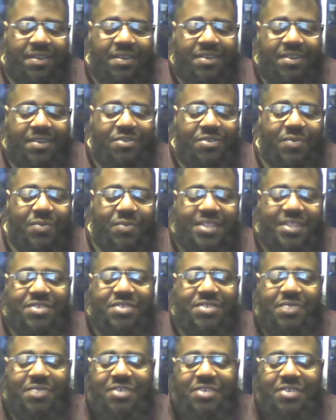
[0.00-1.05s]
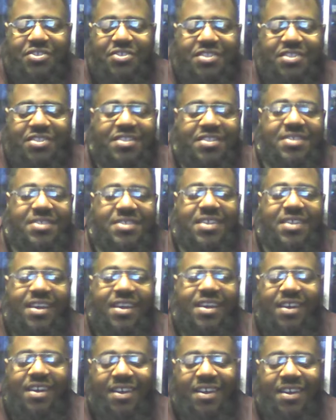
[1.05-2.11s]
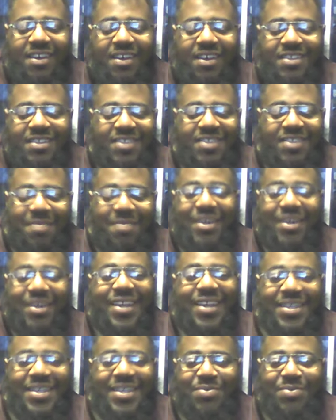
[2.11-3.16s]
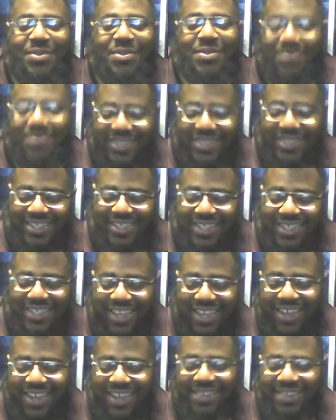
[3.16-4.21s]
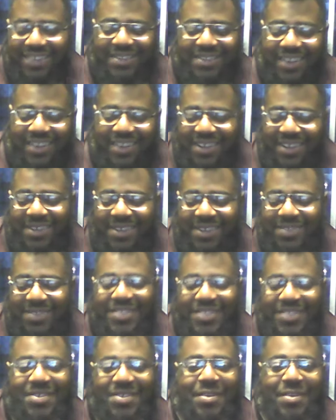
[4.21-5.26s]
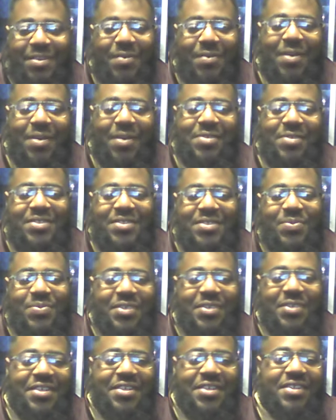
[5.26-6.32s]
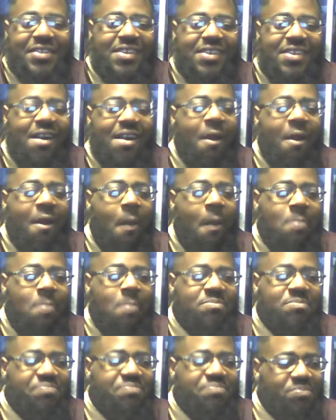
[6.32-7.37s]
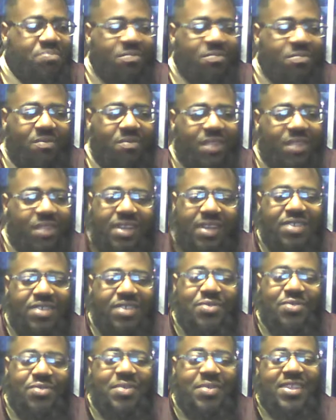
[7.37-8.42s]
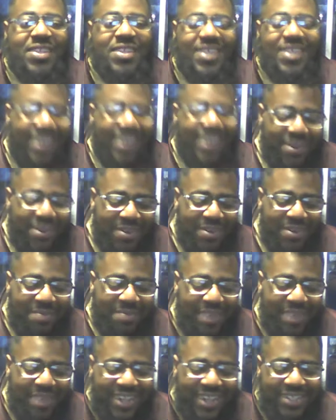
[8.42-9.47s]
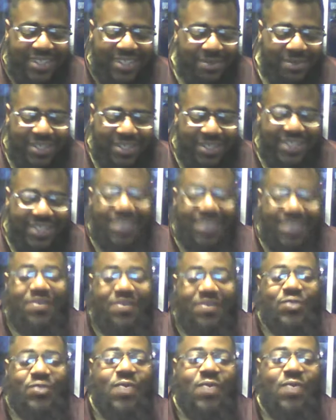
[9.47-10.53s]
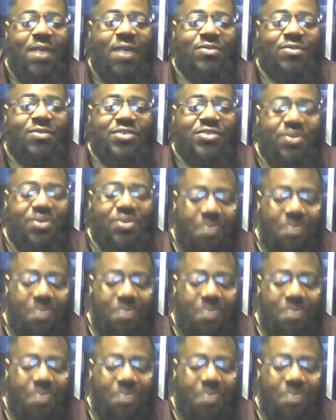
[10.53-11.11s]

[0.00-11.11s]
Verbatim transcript: new weeks, new energies. Uh, sorry about last week once again. Uh, I was a little under the weather this week. Um, couldn't do anything at all the past, I would say, seven two hours, so